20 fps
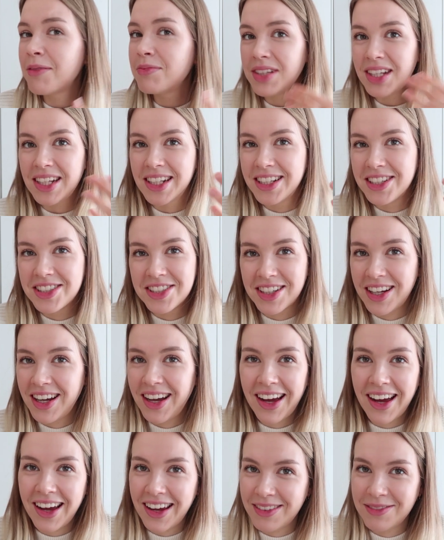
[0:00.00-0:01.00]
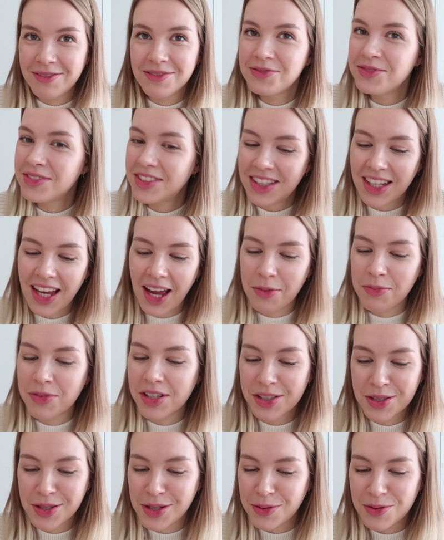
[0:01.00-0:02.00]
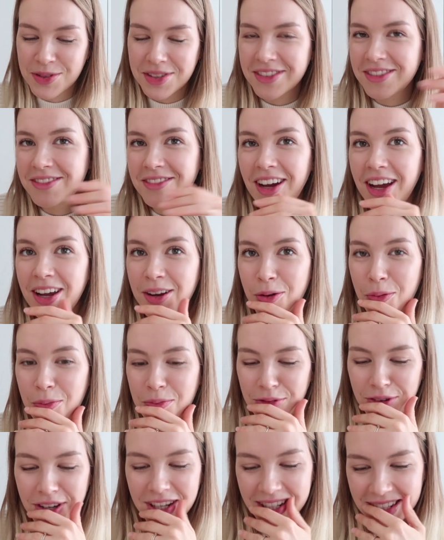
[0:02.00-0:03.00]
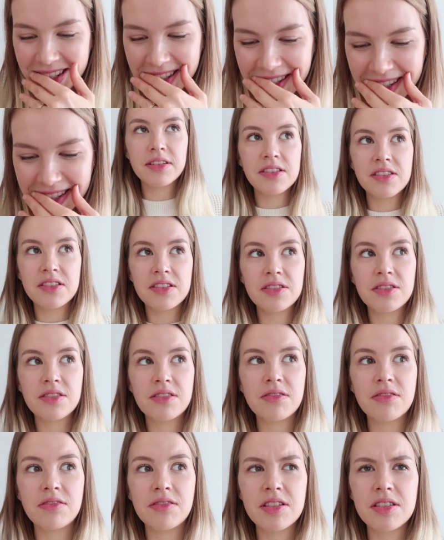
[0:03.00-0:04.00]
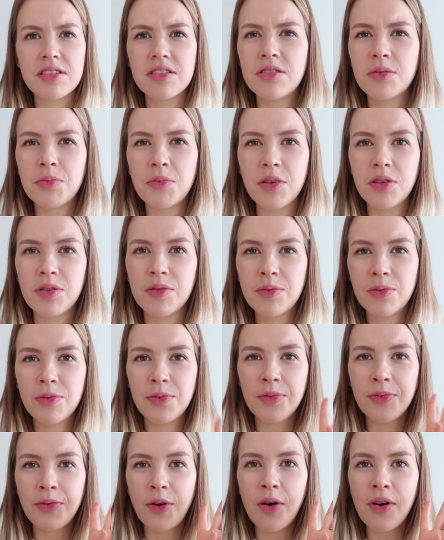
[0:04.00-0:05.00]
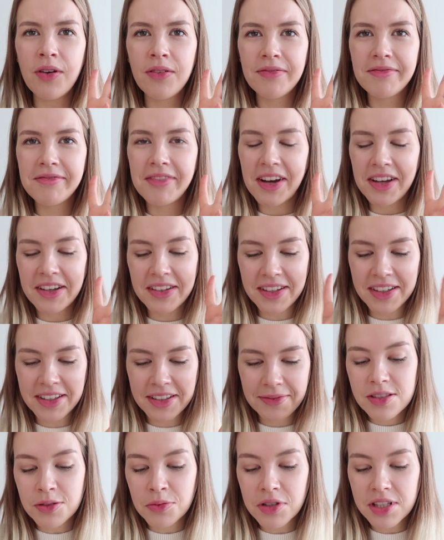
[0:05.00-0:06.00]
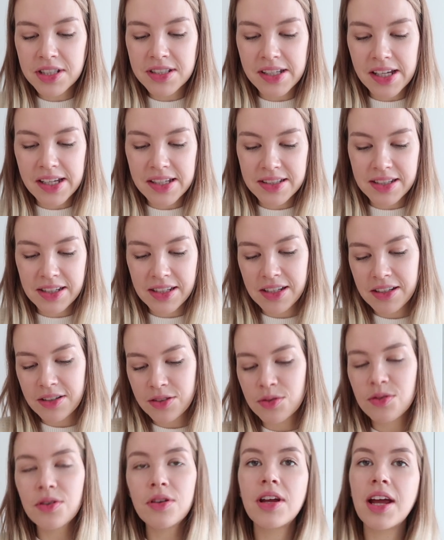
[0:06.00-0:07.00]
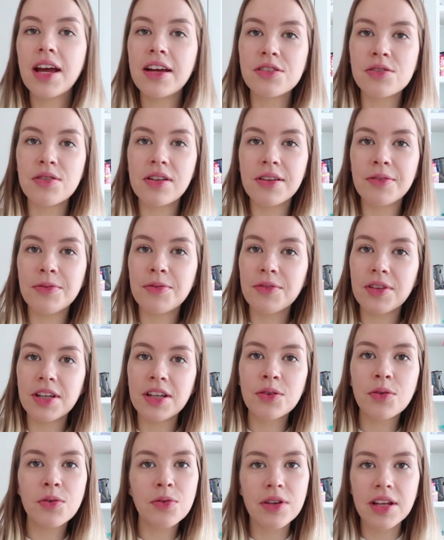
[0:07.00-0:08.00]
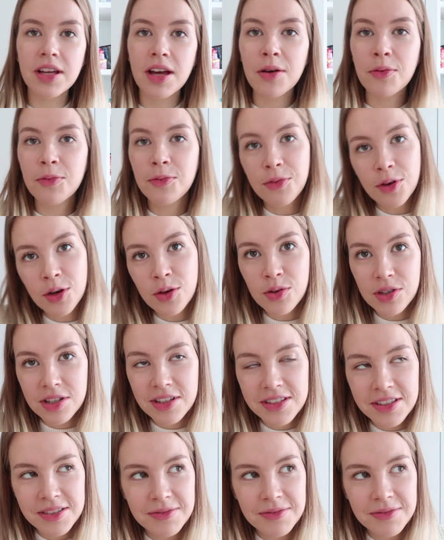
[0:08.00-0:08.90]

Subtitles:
I'm Danish. I'm excused, I hope. This is question number 4, I think. Someone is asking, do you care to live in Korea for good?